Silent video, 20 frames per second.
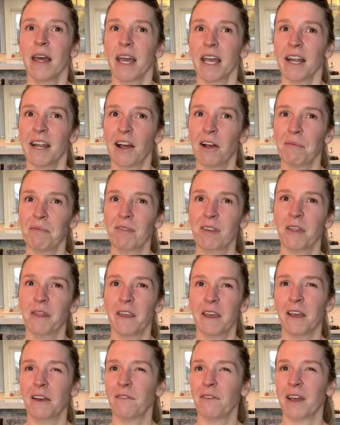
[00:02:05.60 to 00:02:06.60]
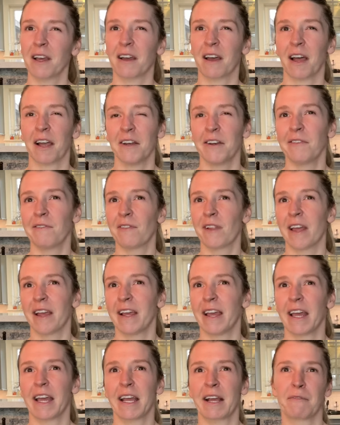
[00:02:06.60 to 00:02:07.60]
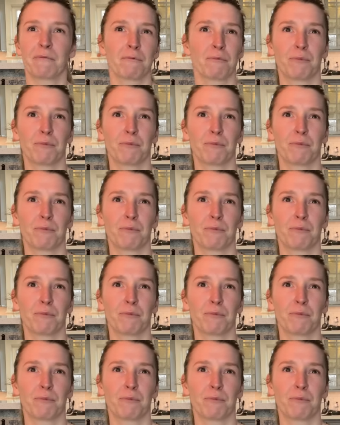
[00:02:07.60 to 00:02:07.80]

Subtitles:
It helps to think of it kind of like a